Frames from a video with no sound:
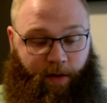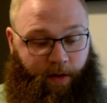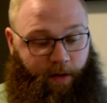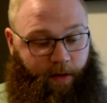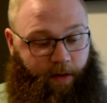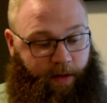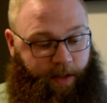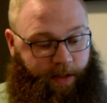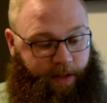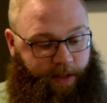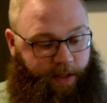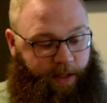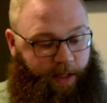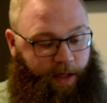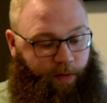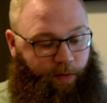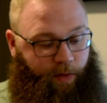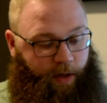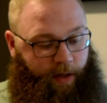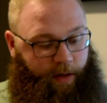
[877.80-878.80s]
Let's
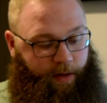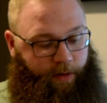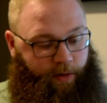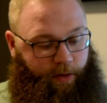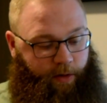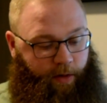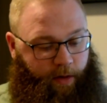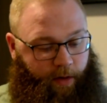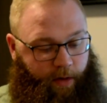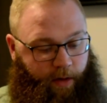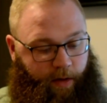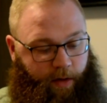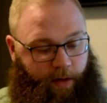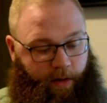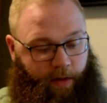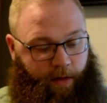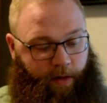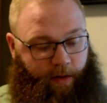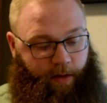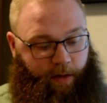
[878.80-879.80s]
see, what other...
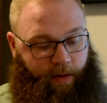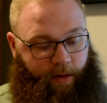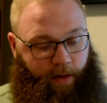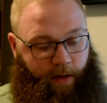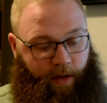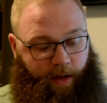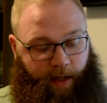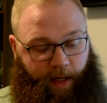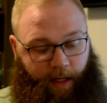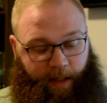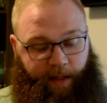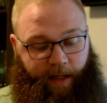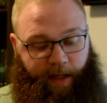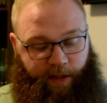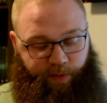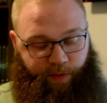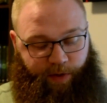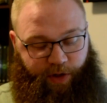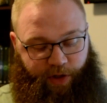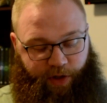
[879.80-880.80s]
I
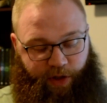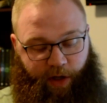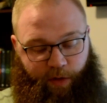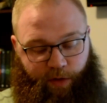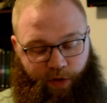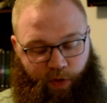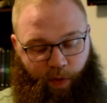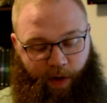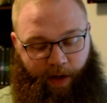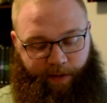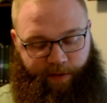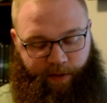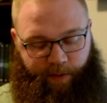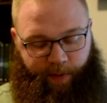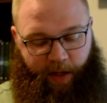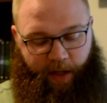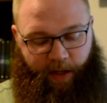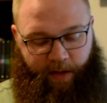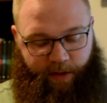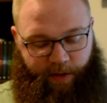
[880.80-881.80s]
guess we just go 12
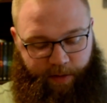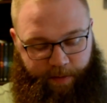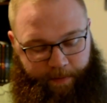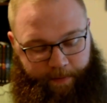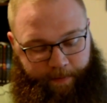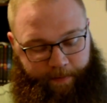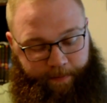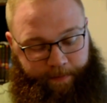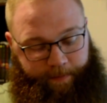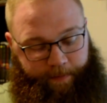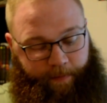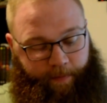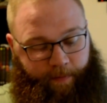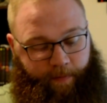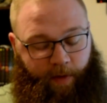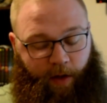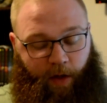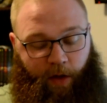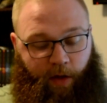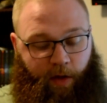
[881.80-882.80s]
speeds.
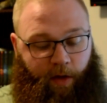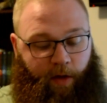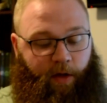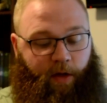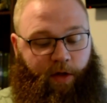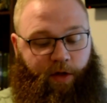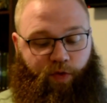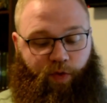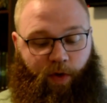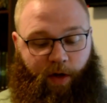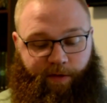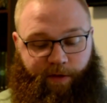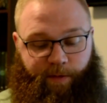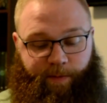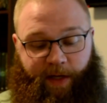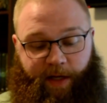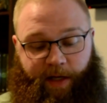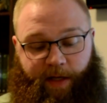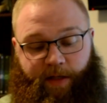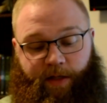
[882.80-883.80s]
12
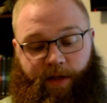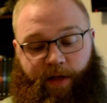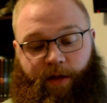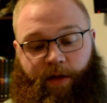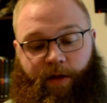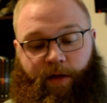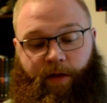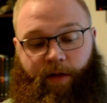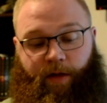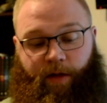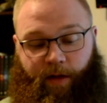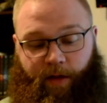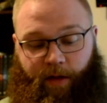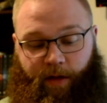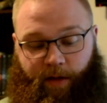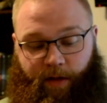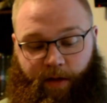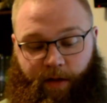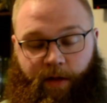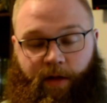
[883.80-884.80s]
speeds.
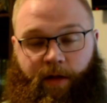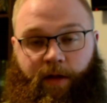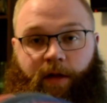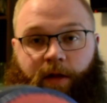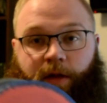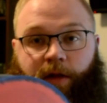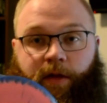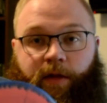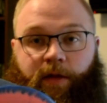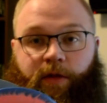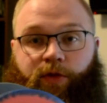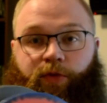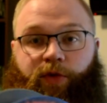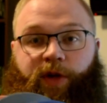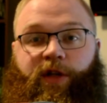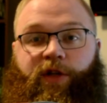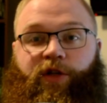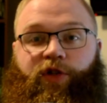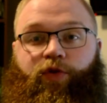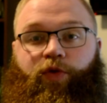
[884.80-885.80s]
3
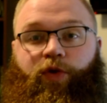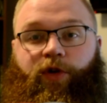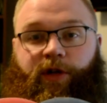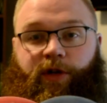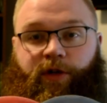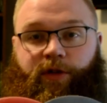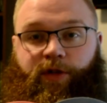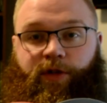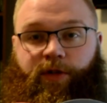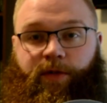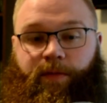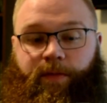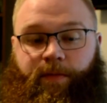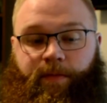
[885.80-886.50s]
destroyers.